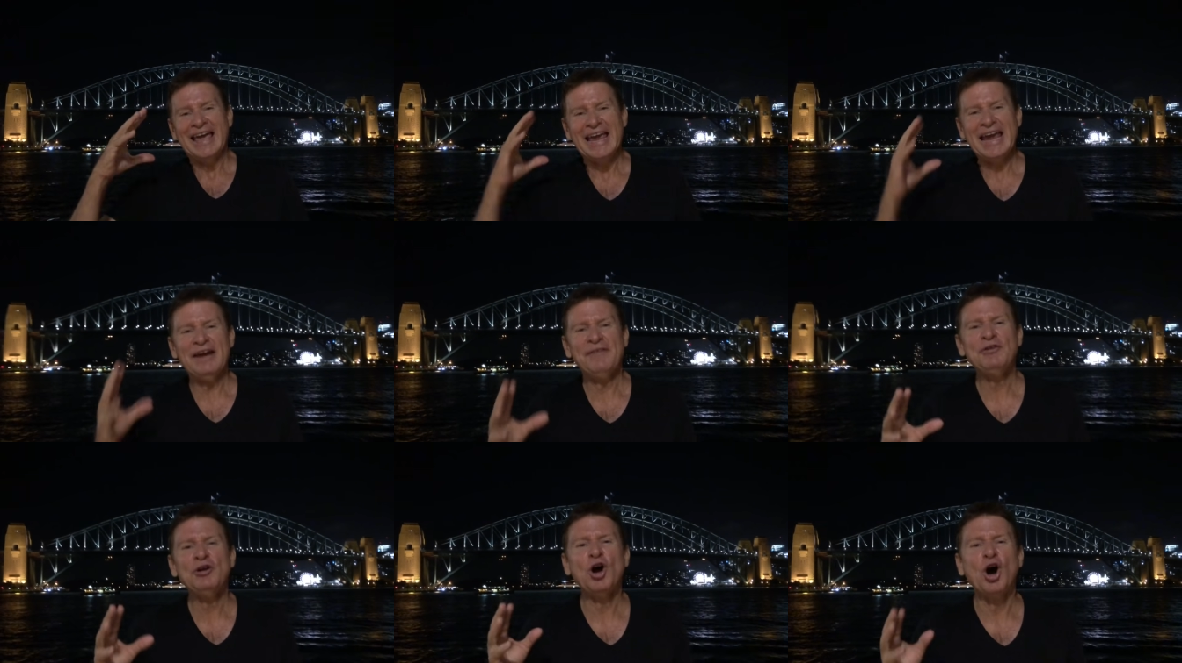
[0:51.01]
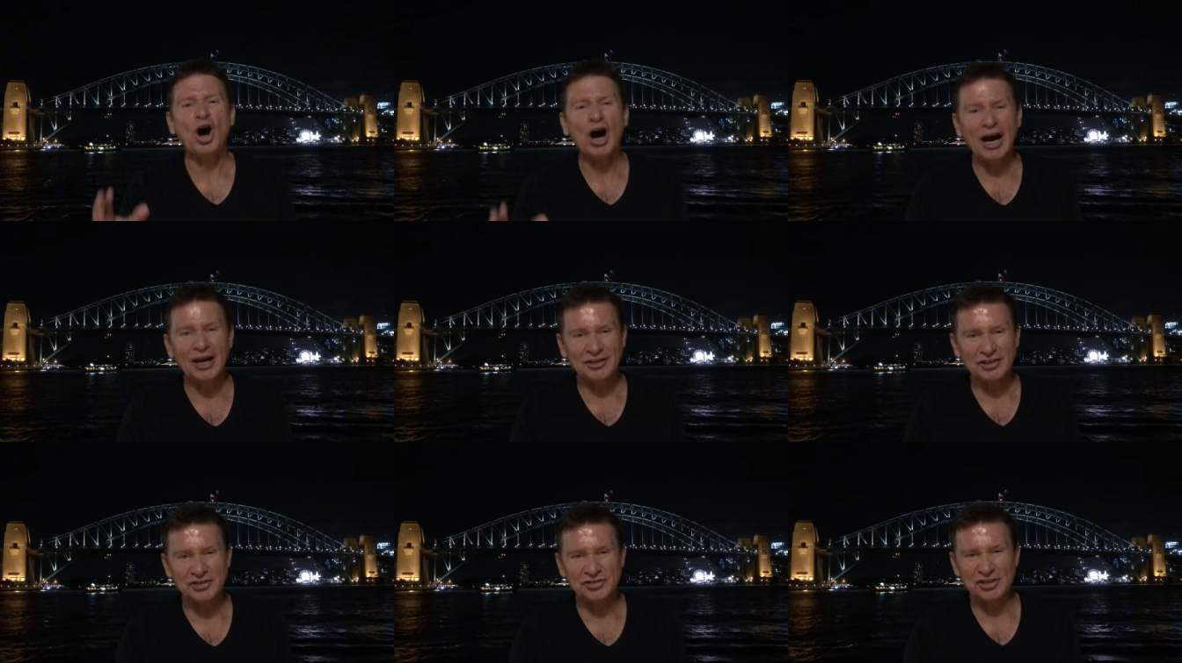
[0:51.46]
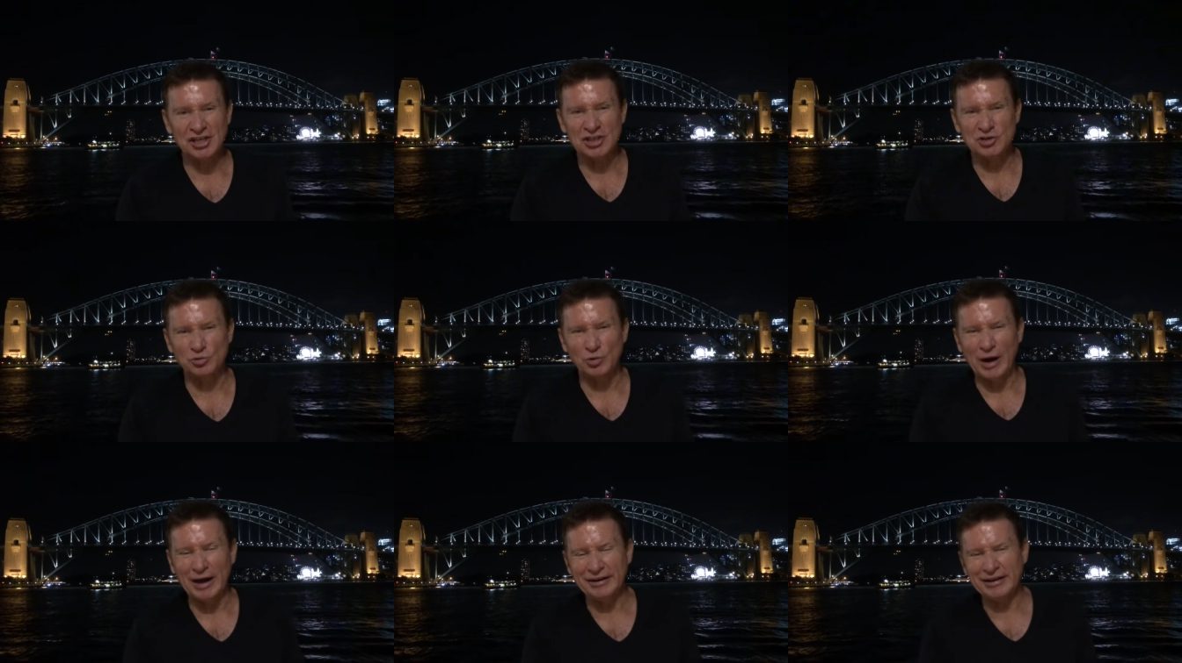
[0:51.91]
every eye
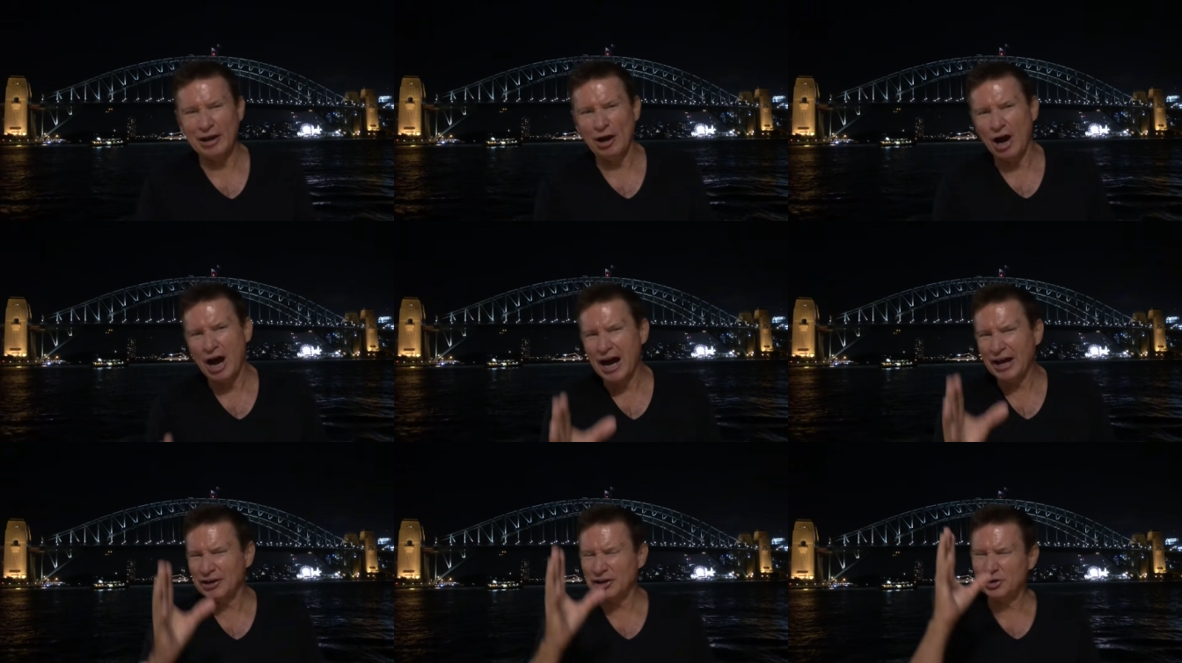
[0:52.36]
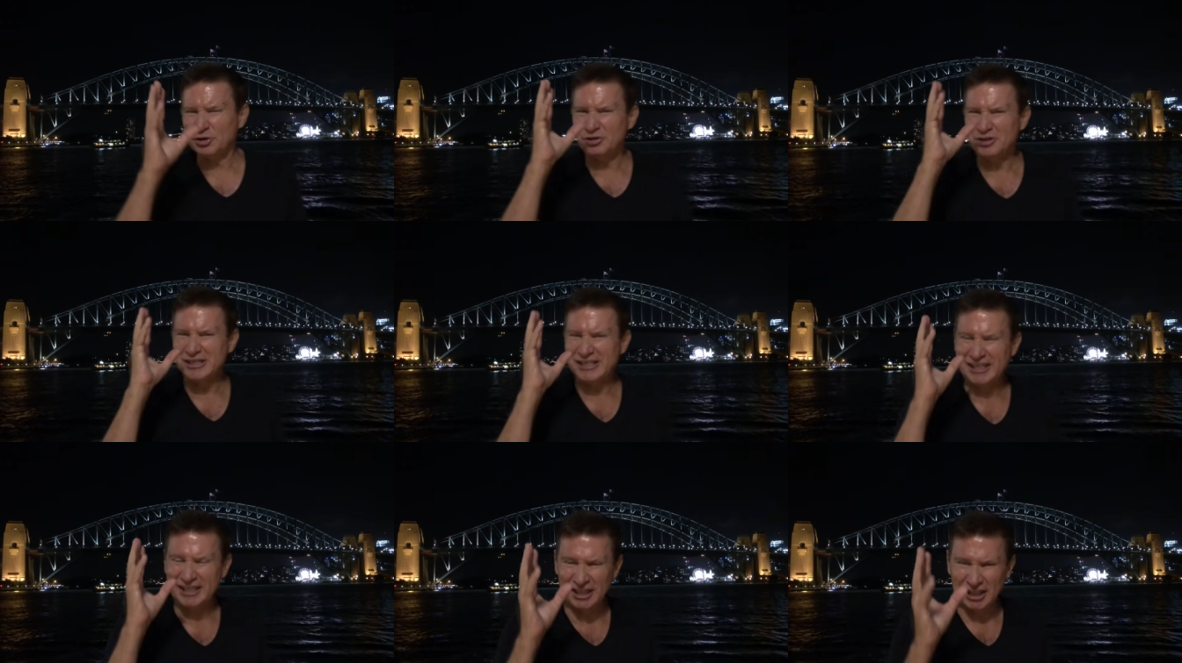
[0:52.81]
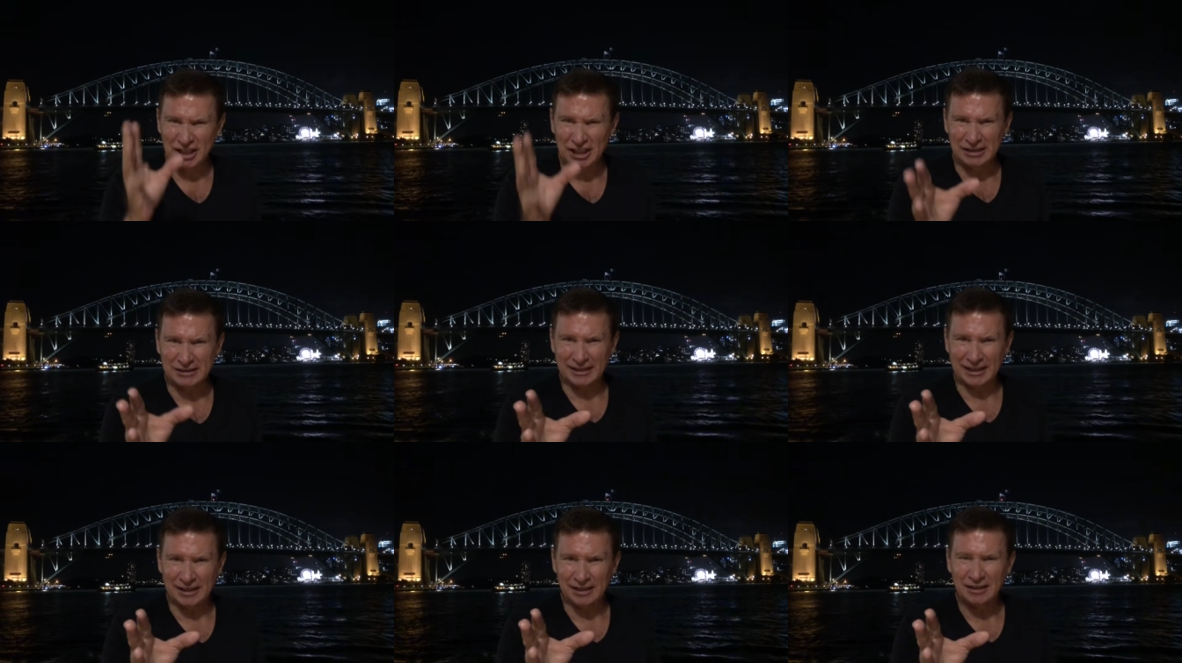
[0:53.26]
disease right now. I decree
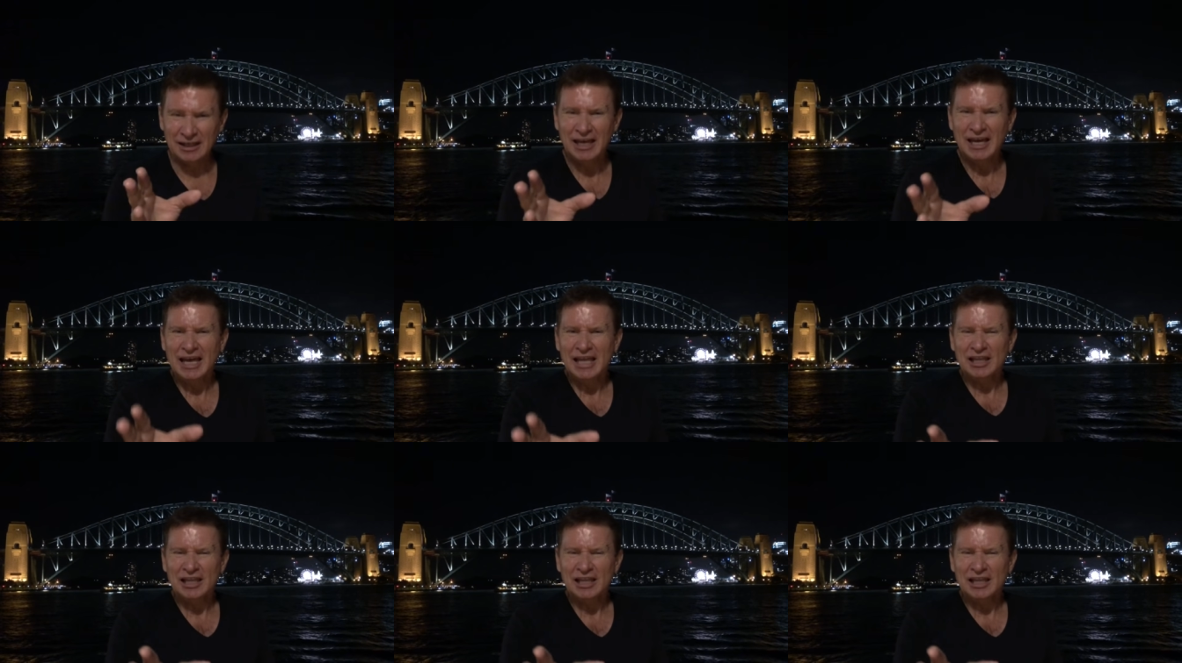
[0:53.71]
healing.